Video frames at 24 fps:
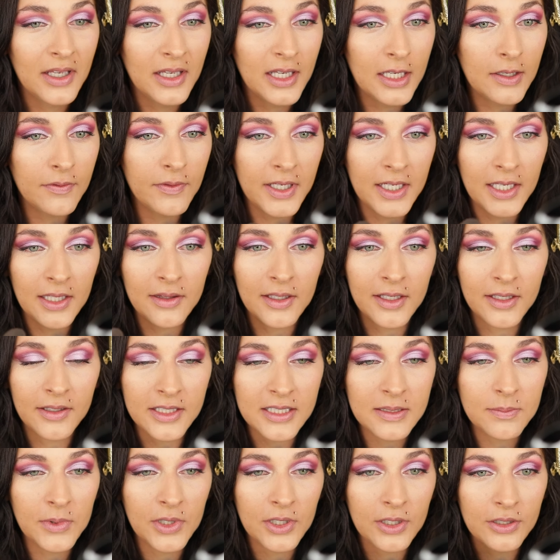If anything,
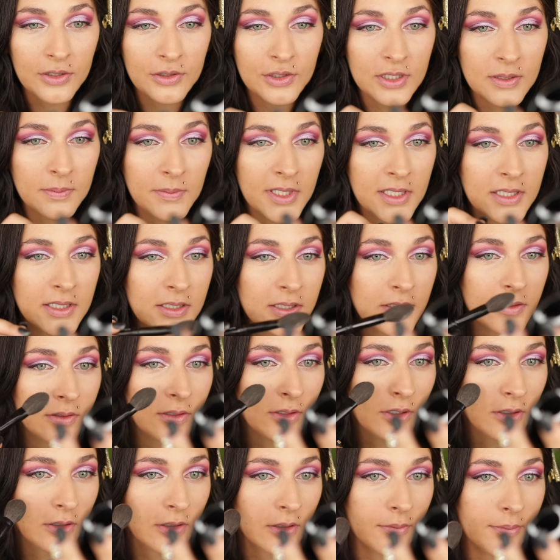this mirror just makes it so that
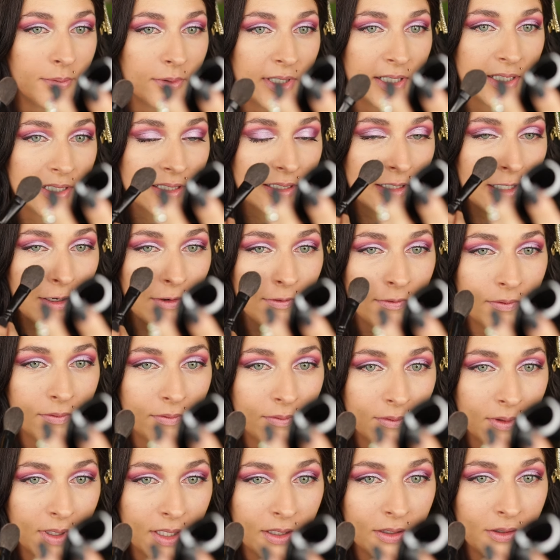you're depressed of,
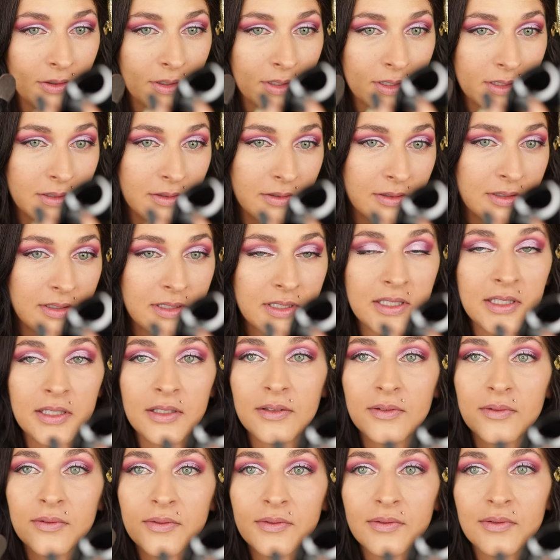like, because you can
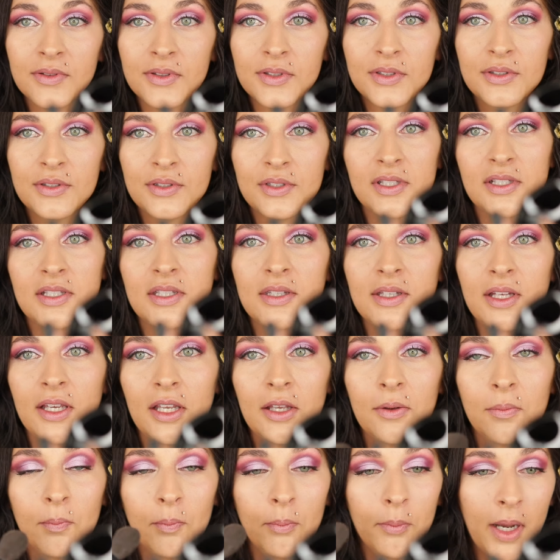see just
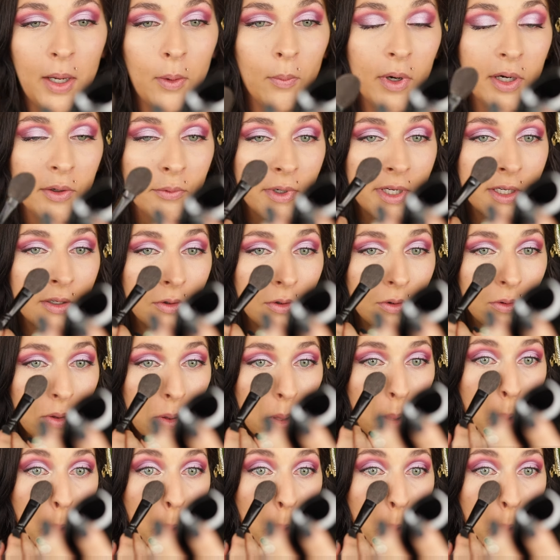like my one wrinkle.